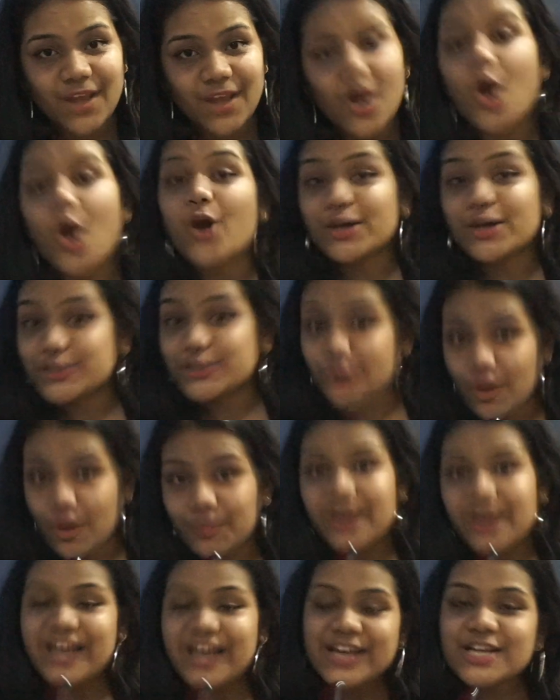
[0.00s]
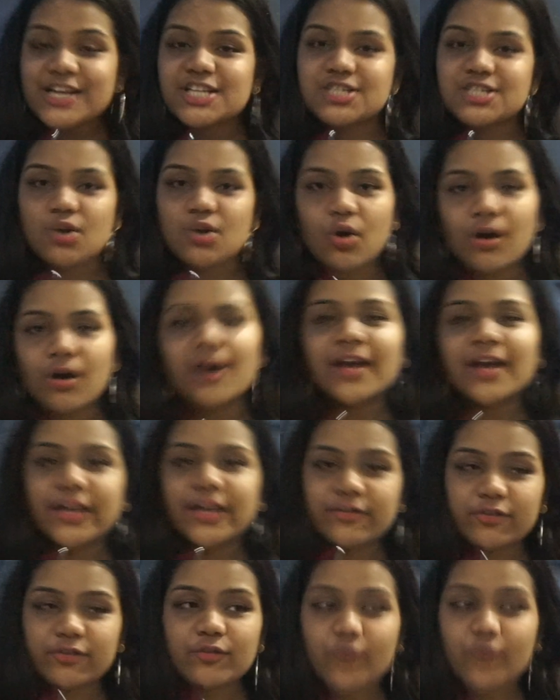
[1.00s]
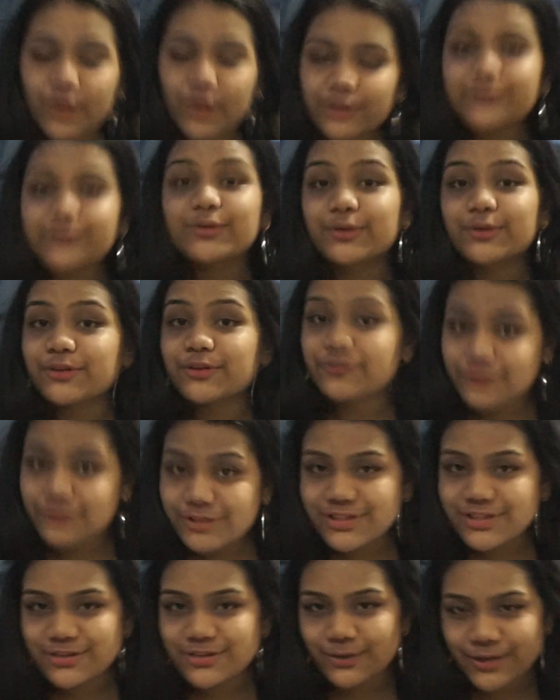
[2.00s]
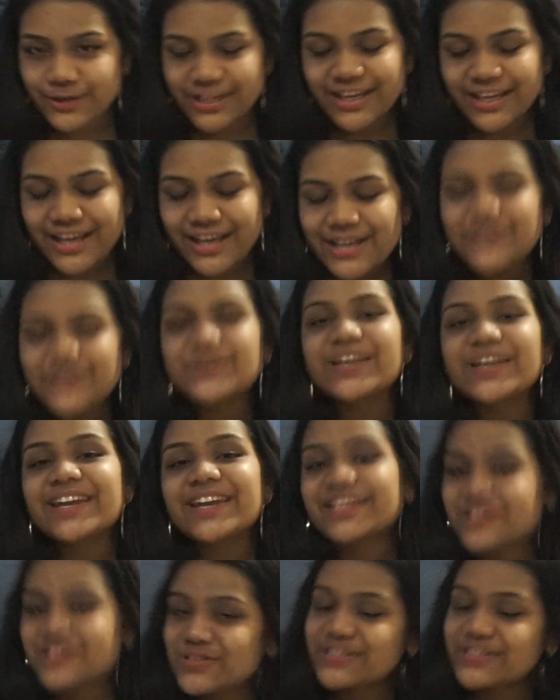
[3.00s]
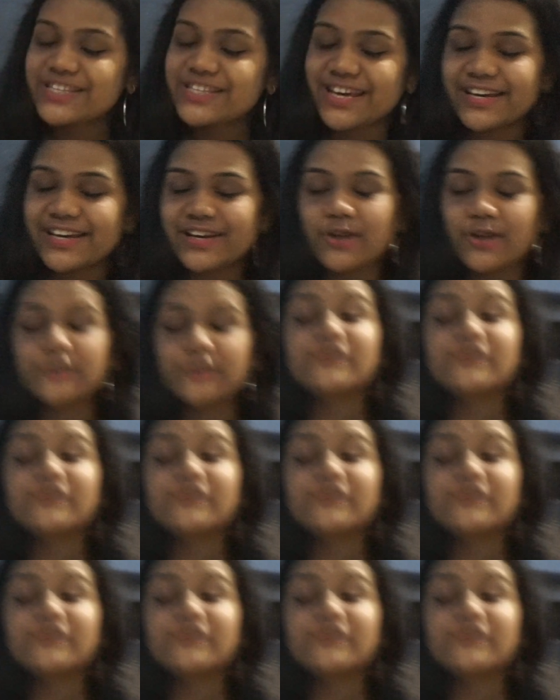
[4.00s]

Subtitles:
Okay, stop. So if you want to know the full story, you can actually check it out